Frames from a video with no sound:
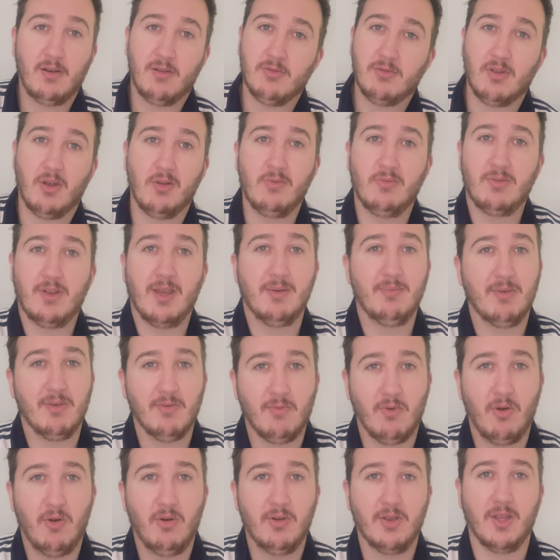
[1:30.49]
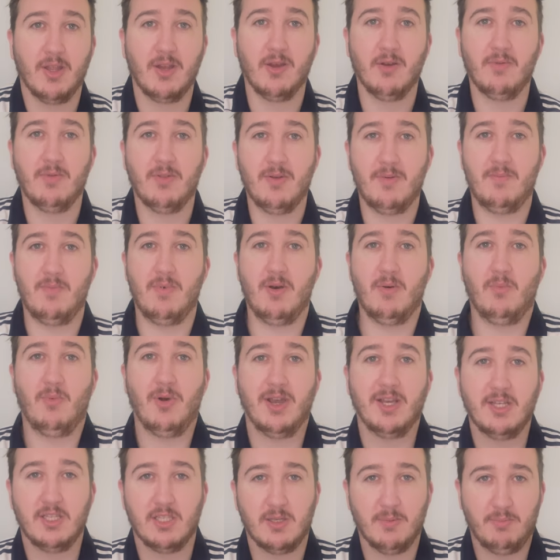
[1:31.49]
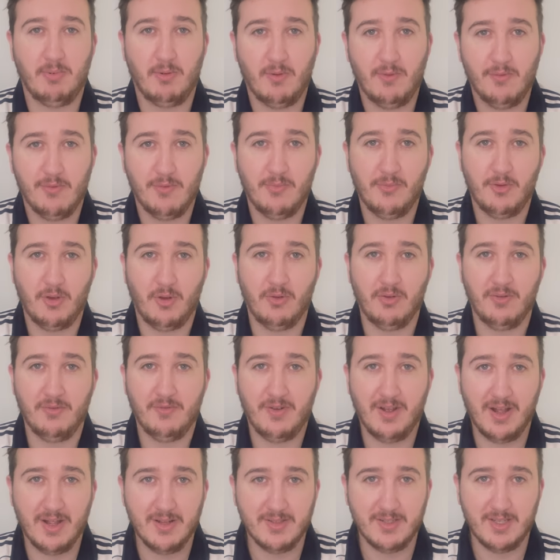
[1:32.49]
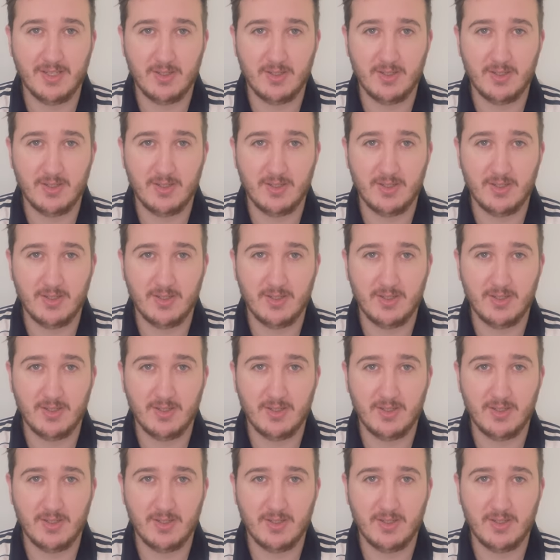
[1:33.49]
Don't get me wrong, you know, the away support from Tottenham fans